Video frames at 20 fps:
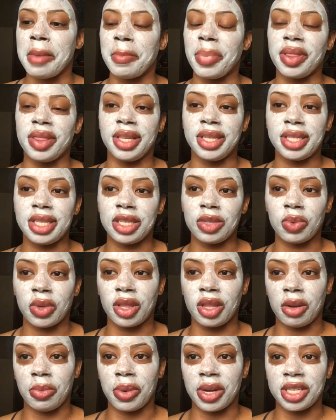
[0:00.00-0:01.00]
but this is one
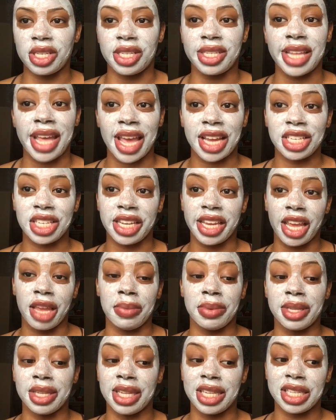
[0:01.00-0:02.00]
of the brushes that actually came
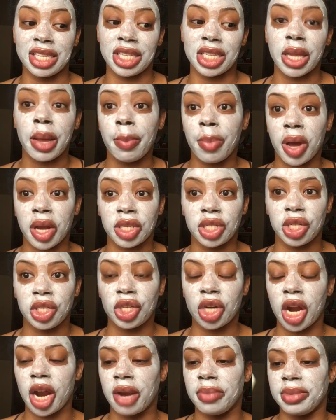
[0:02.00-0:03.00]
in this
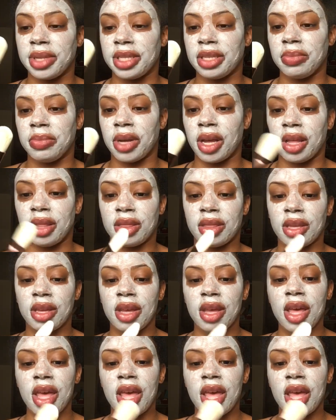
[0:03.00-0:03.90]
BoxyCharm this month,